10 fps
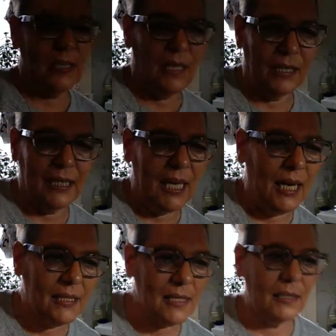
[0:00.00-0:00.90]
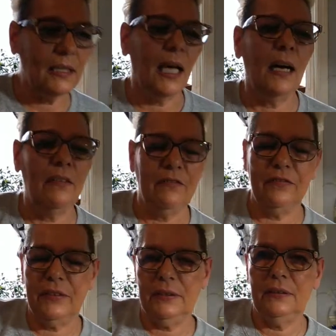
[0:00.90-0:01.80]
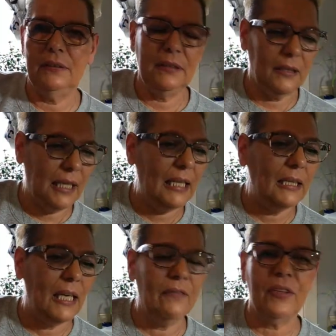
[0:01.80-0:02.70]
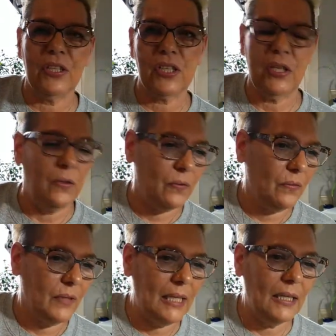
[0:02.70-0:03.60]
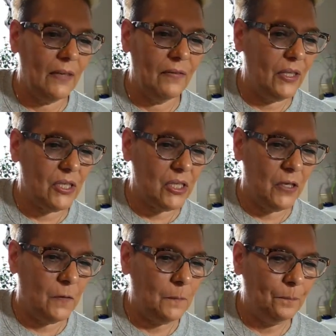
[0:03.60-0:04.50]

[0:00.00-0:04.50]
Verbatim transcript: uh, cats love, they love the snow. They love the snow.